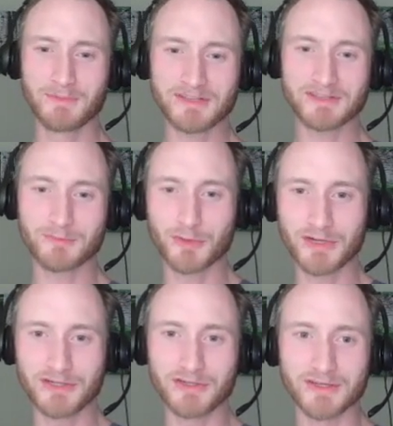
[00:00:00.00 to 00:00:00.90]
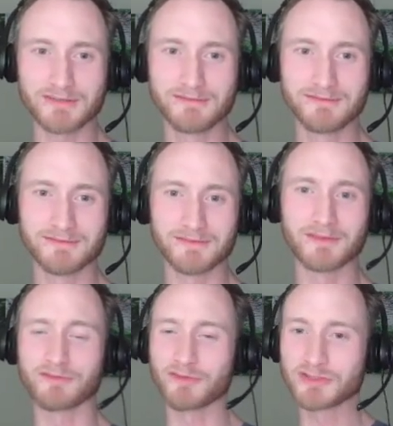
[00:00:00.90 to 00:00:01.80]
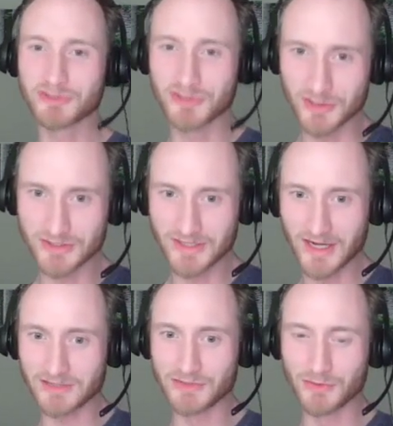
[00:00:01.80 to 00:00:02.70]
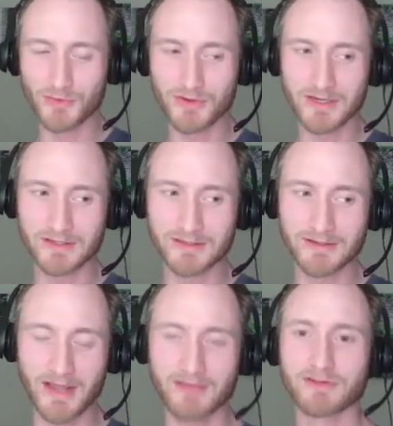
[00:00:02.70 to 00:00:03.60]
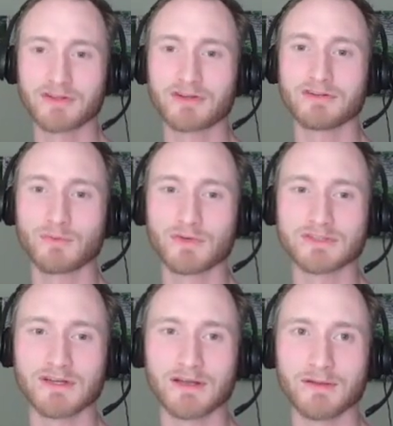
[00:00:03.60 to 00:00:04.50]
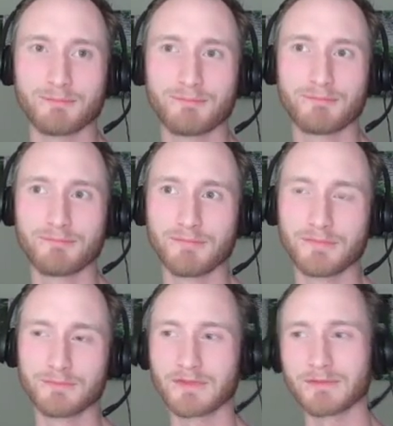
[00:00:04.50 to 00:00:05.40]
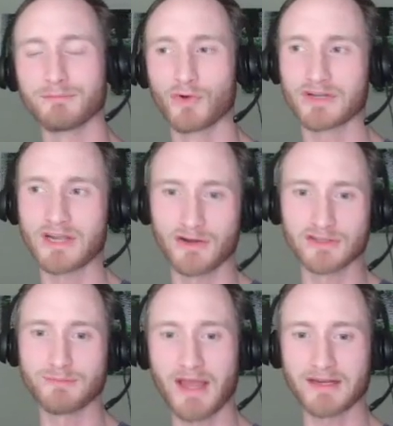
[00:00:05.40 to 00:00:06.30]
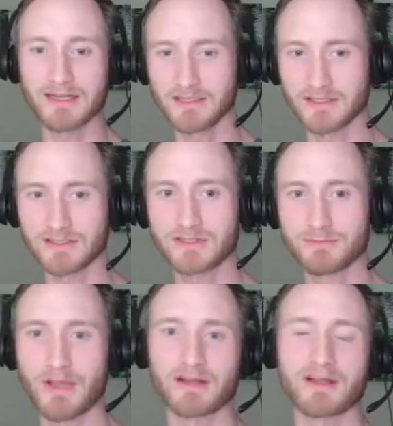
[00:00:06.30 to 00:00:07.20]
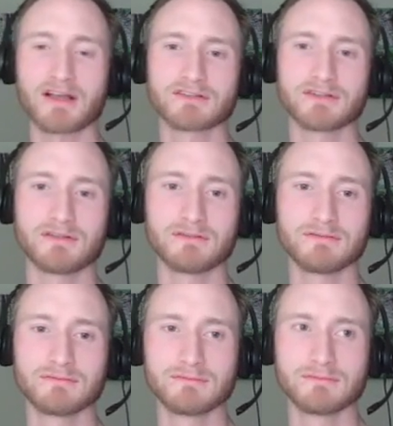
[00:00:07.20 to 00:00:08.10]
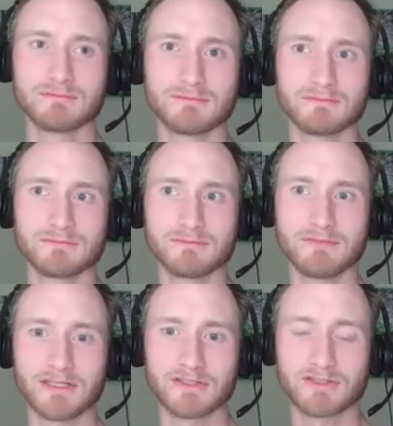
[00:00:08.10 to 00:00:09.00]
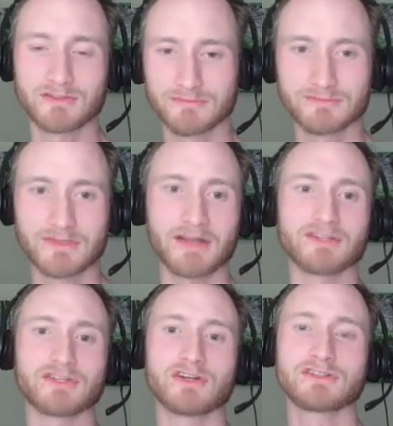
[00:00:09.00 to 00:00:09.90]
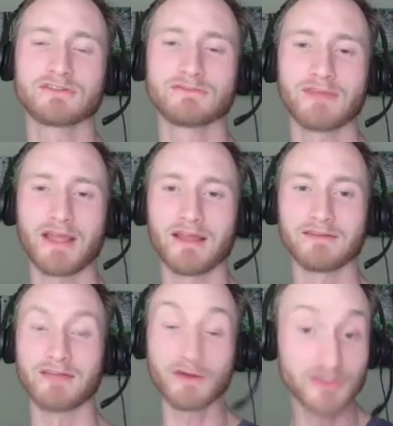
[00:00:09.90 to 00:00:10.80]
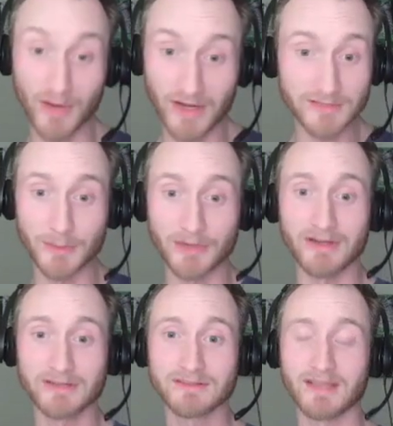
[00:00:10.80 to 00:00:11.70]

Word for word: Myself pretty good. The first church that I joined after the cult was a uh, more charismatic-ish Pentecostal ish mm-hmm. kind of church, and that was a great experience.